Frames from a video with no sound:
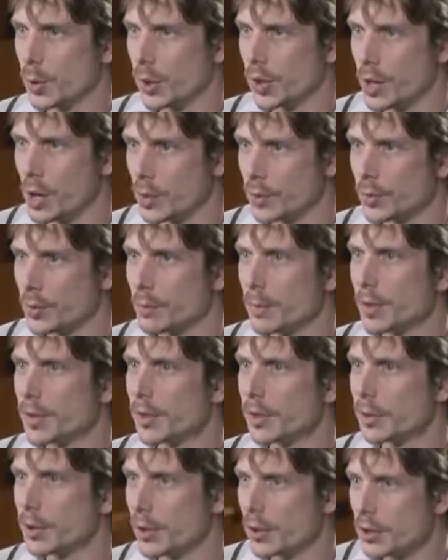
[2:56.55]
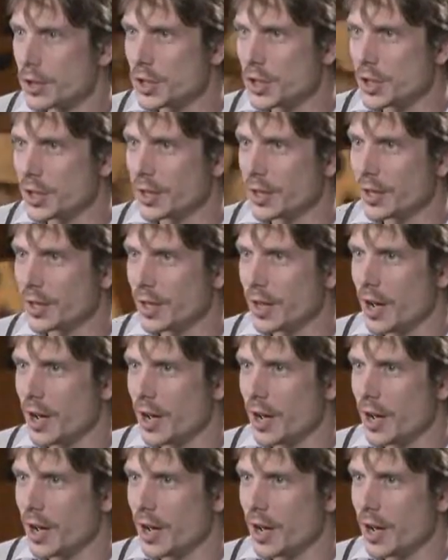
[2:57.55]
account the methodology